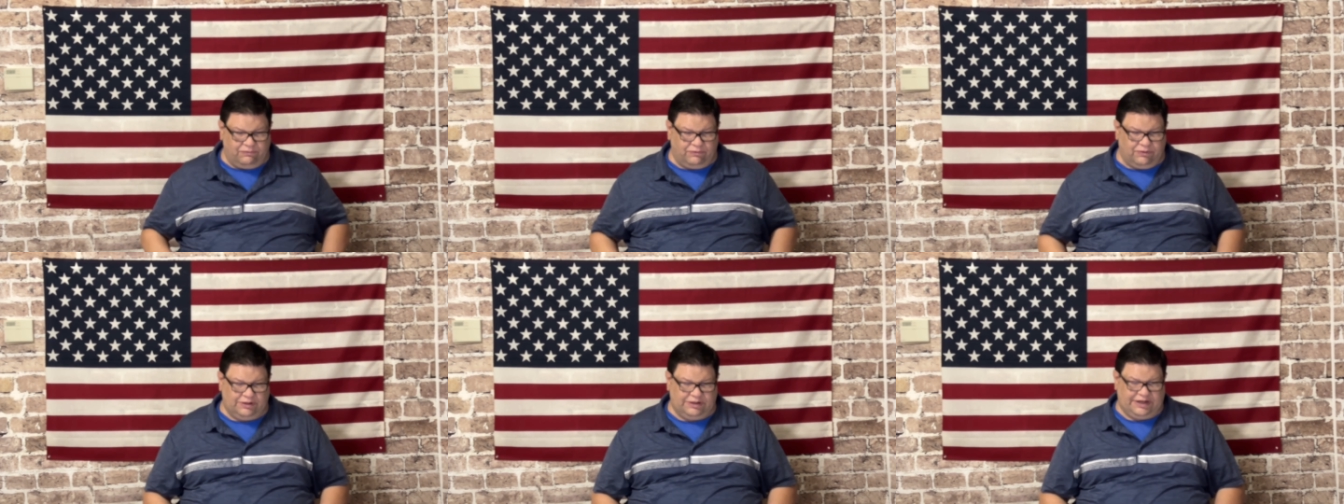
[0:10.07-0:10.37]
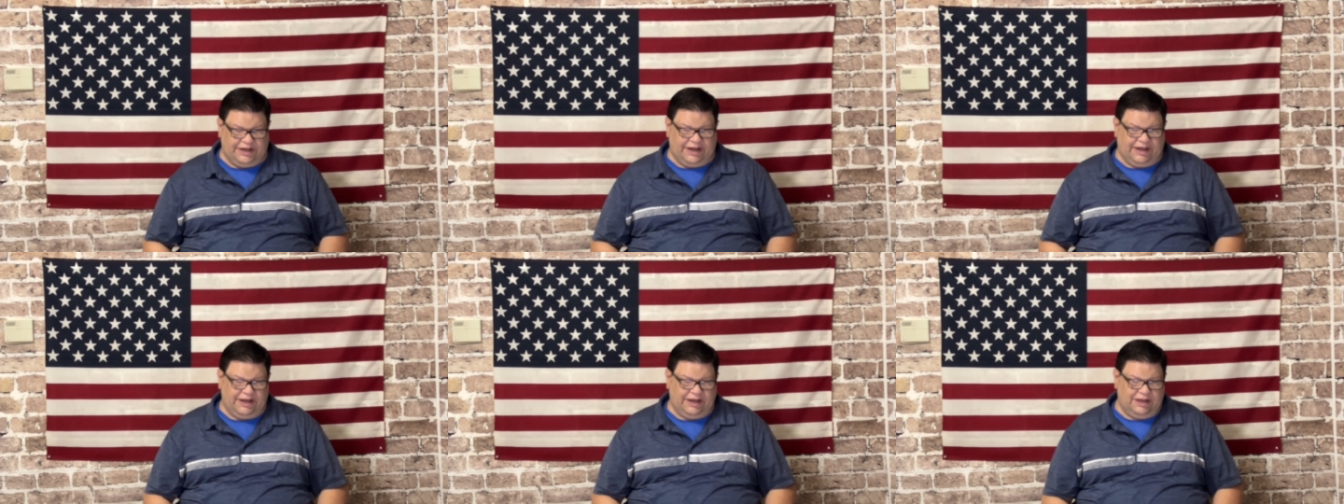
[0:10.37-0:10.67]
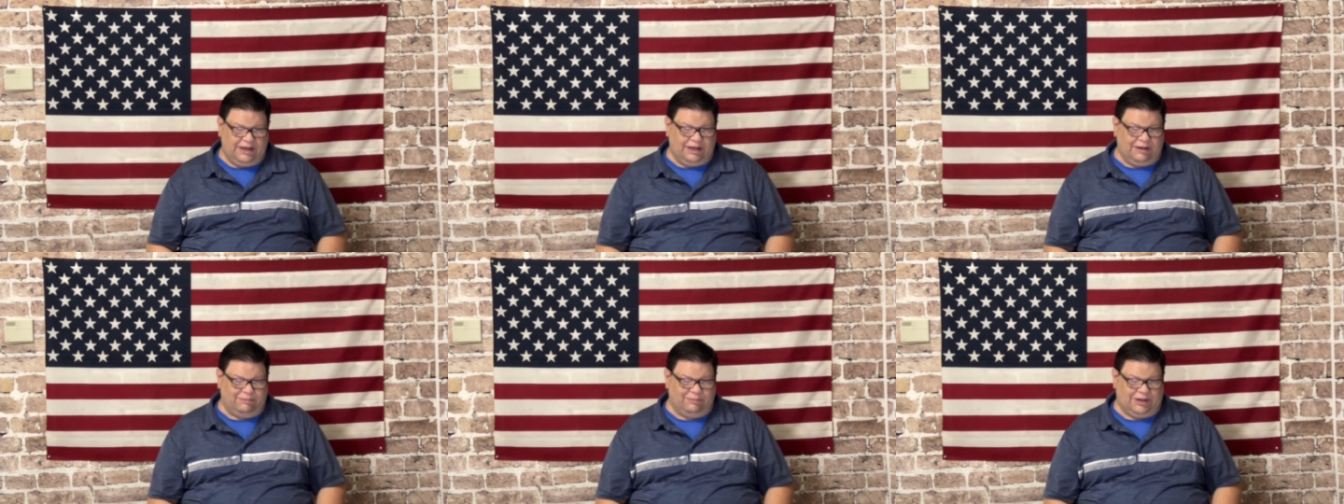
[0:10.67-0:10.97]
One
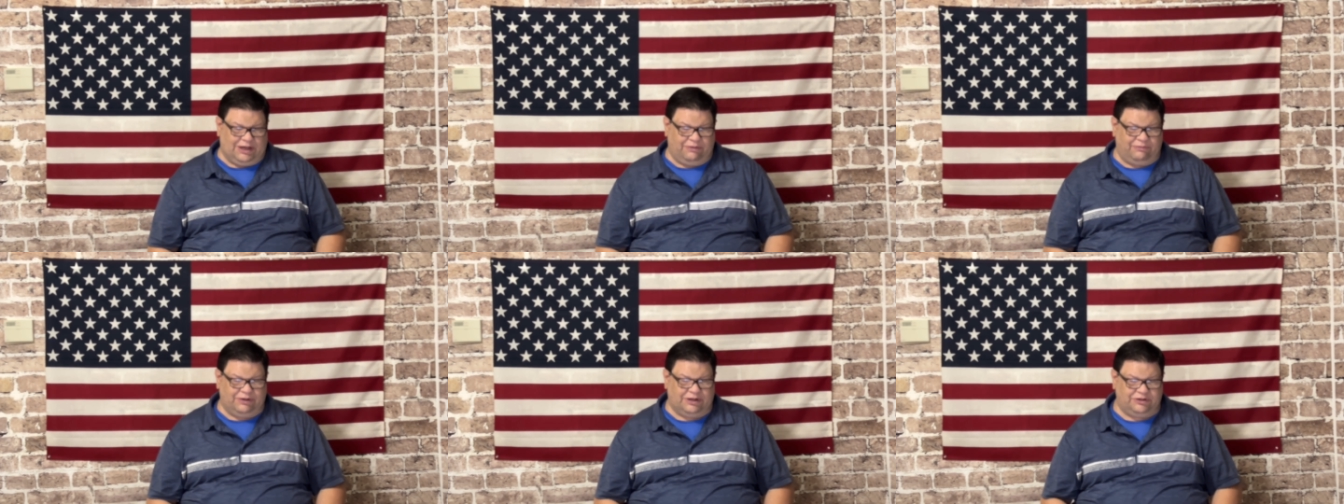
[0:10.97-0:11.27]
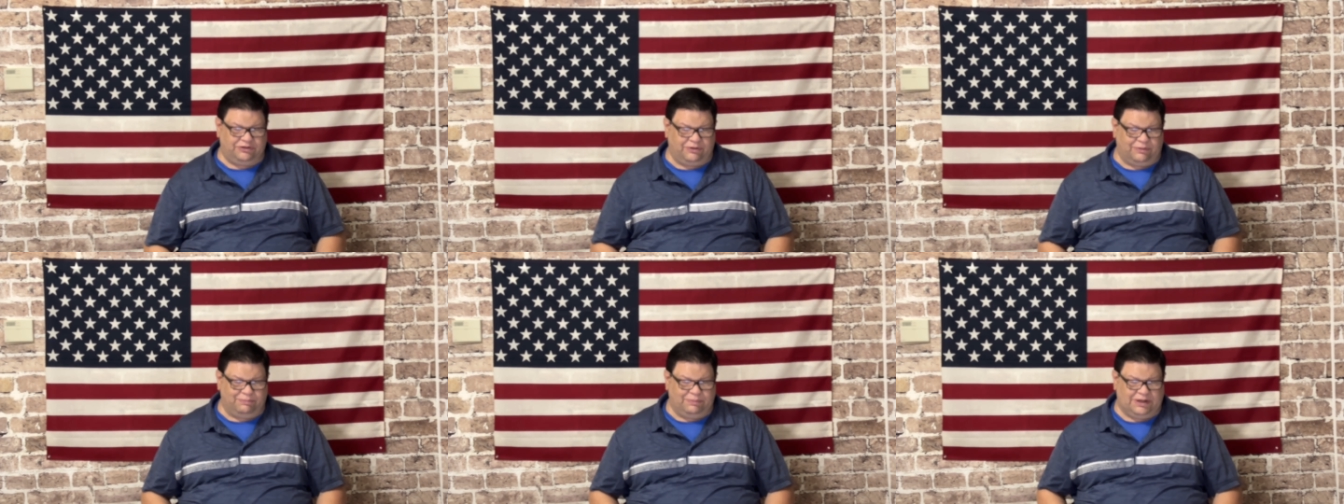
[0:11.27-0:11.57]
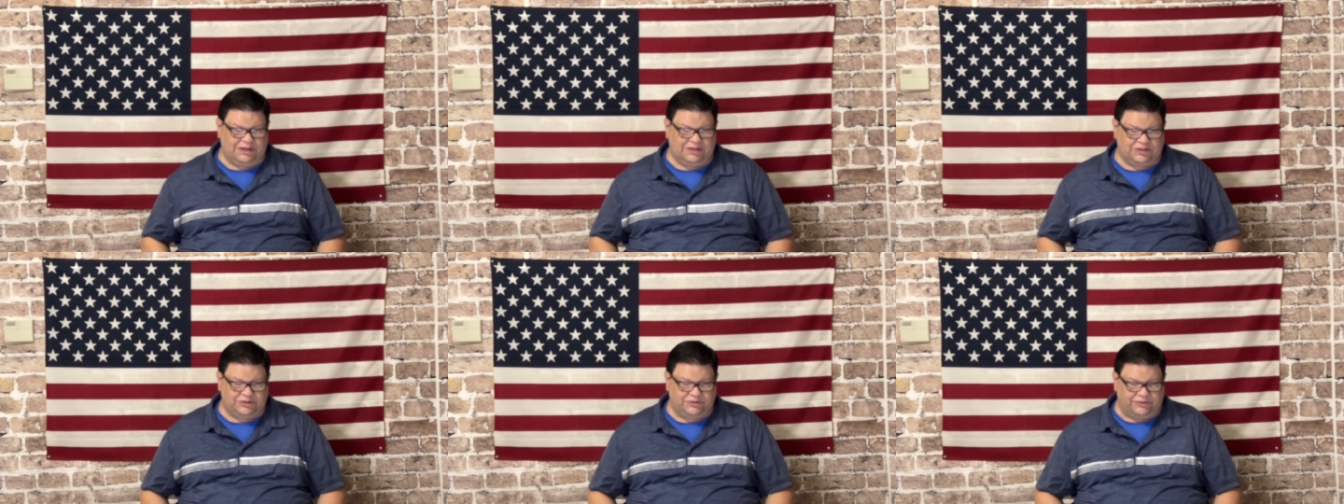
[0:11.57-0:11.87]
day, a man went to a
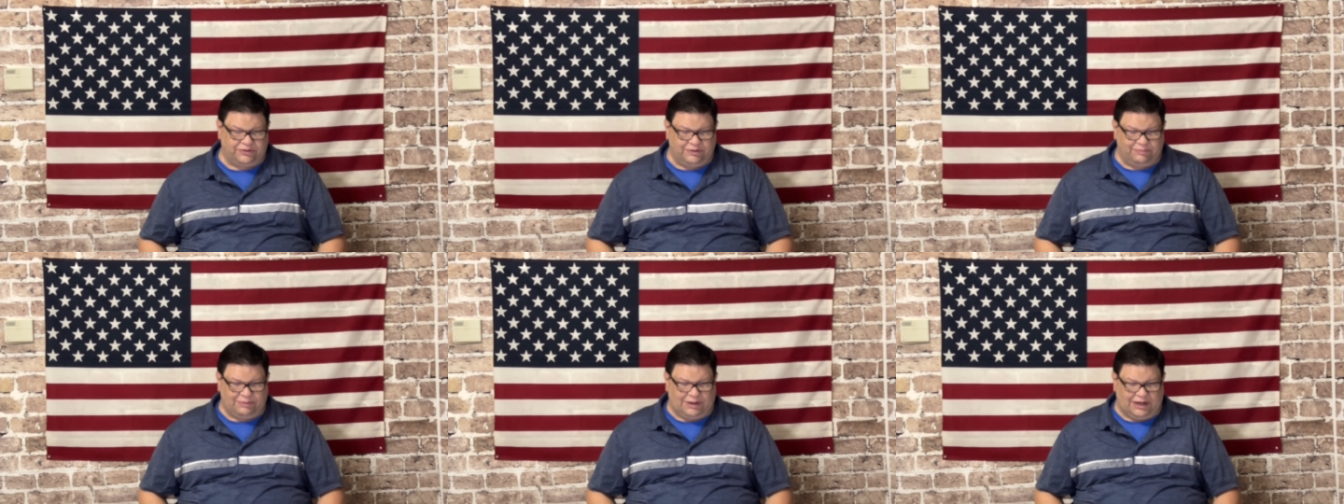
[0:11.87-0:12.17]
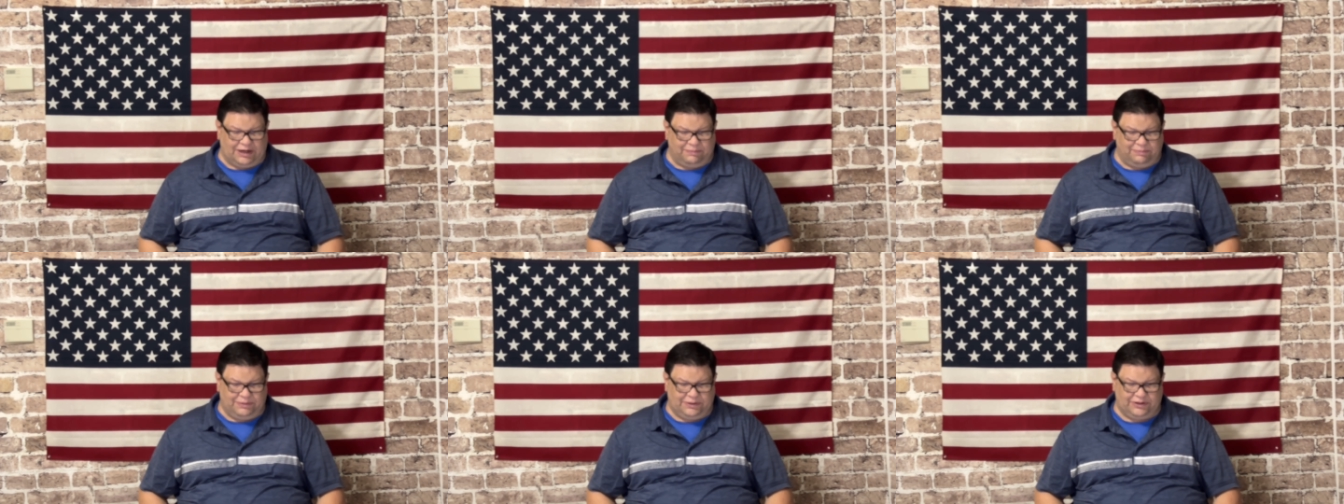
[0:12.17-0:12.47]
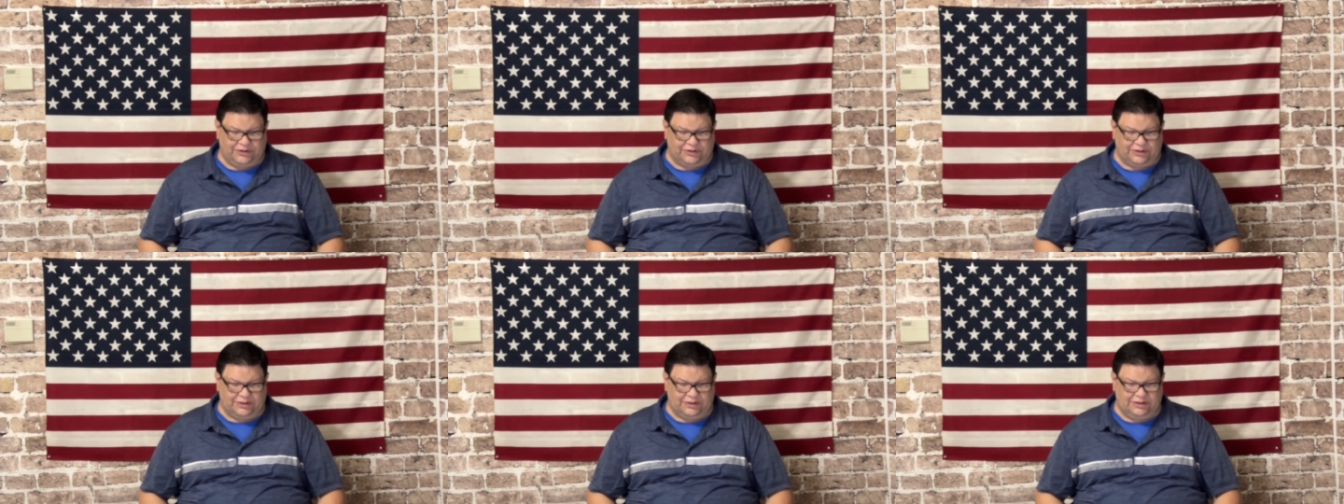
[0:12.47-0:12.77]
pet store to buy a
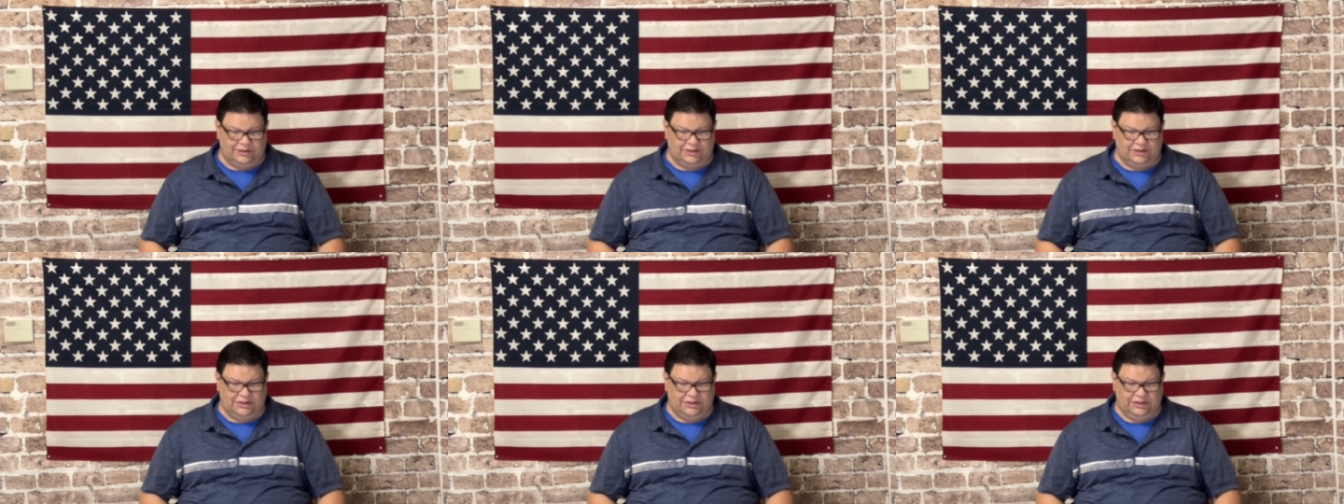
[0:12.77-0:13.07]
parrot.